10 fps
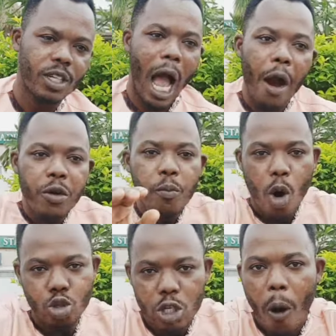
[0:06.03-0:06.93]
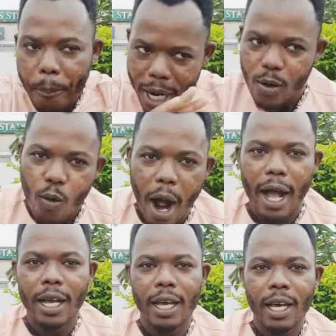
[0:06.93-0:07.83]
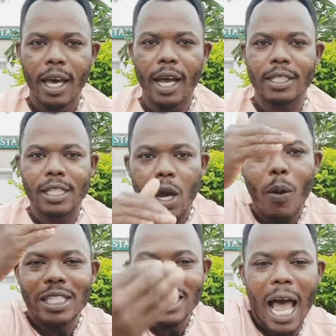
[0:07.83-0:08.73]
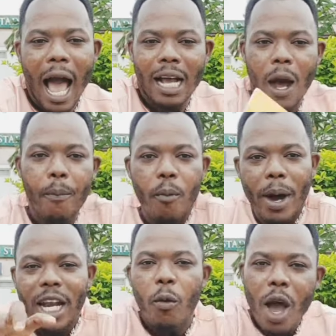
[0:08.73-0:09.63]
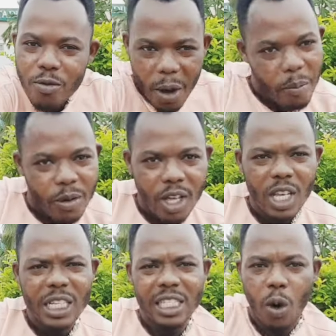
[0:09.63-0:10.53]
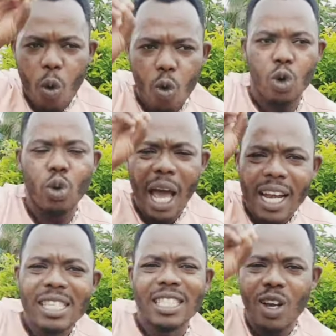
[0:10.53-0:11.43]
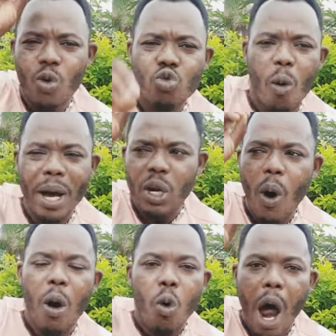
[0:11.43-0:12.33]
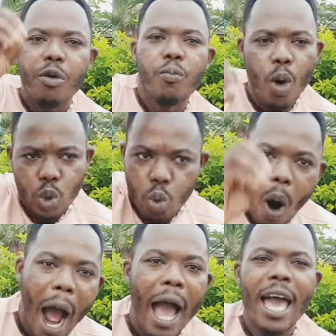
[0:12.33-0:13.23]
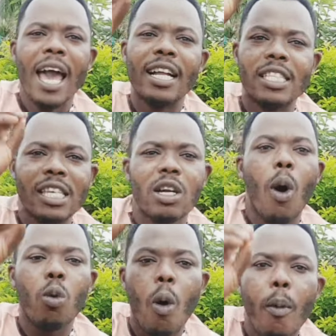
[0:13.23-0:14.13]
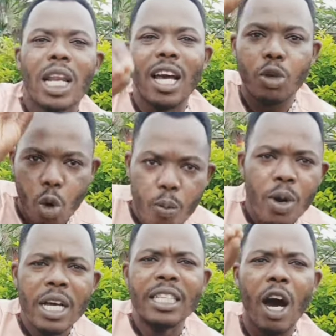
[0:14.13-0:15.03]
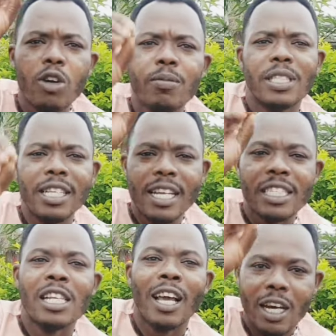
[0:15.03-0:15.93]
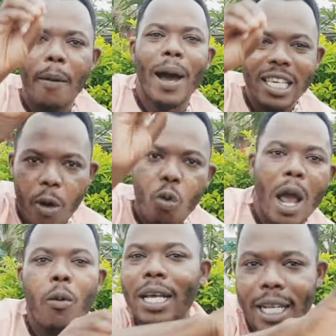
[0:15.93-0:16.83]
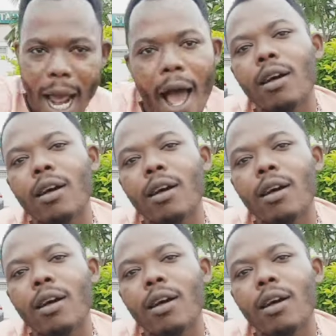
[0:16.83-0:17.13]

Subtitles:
are in both the upper no ho a it say wasa akapuma na wanwam say wo koto adanse ye hu no ma na wan kwa are in both wa it say the wakoboli gadwom na unim say the city kama ye nkwan wayera